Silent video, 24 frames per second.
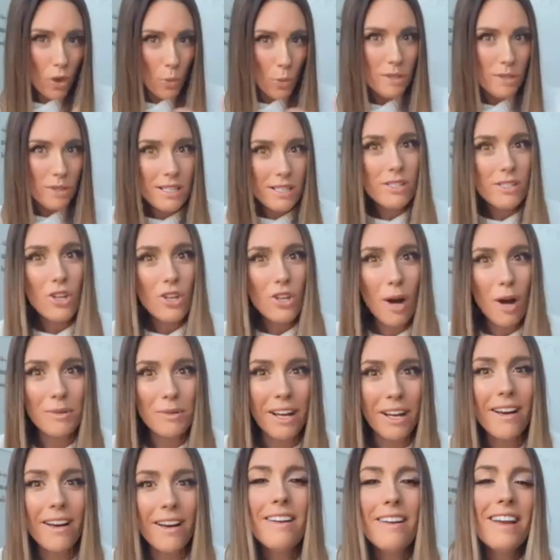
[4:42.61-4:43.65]
was
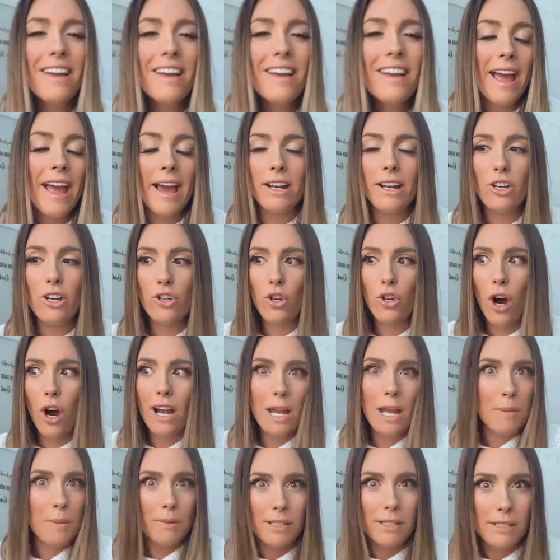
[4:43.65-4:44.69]
insomnia and
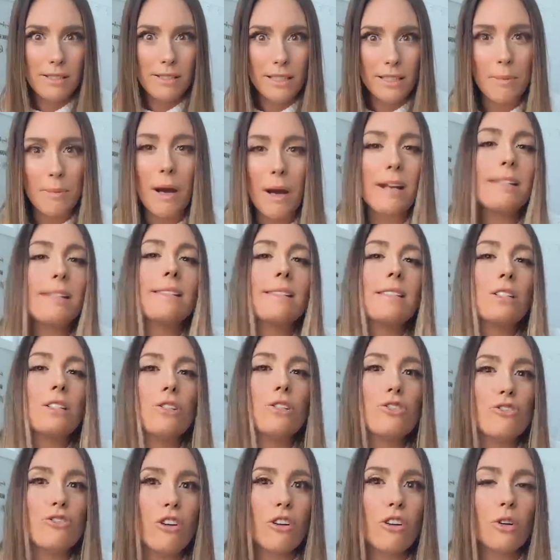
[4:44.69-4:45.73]
not able to sleep. I
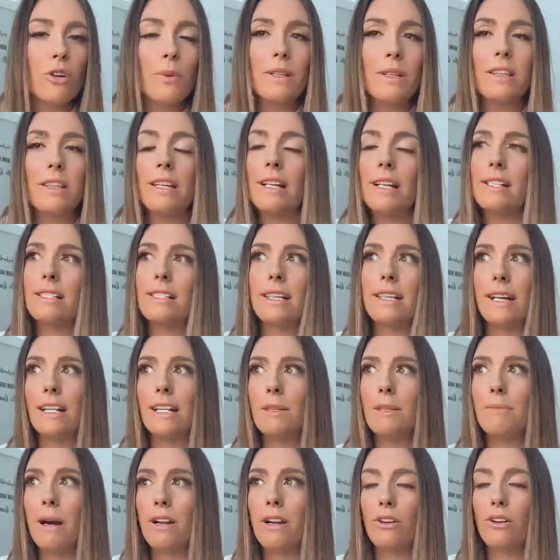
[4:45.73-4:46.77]
still struggle with it. It's
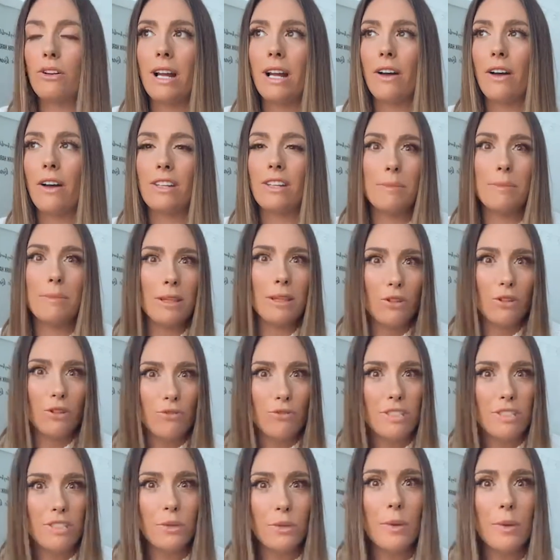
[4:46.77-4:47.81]
getting better now that I'm at
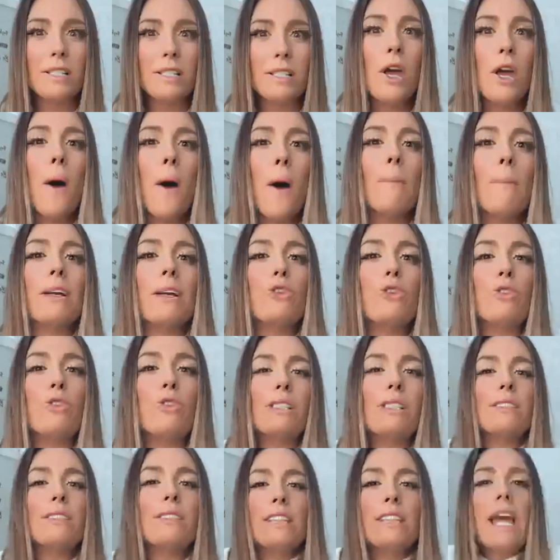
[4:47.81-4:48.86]
13 weeks, but you
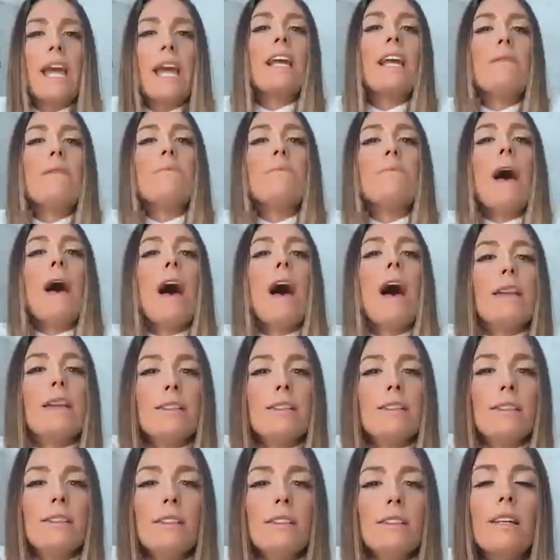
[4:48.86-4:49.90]
just lay in
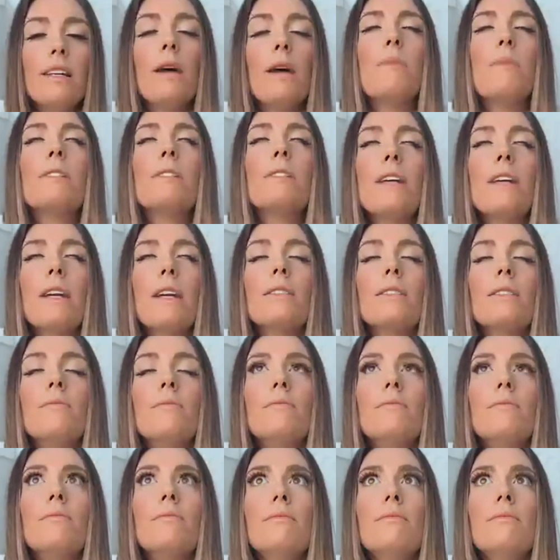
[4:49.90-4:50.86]
bed and I'm just like,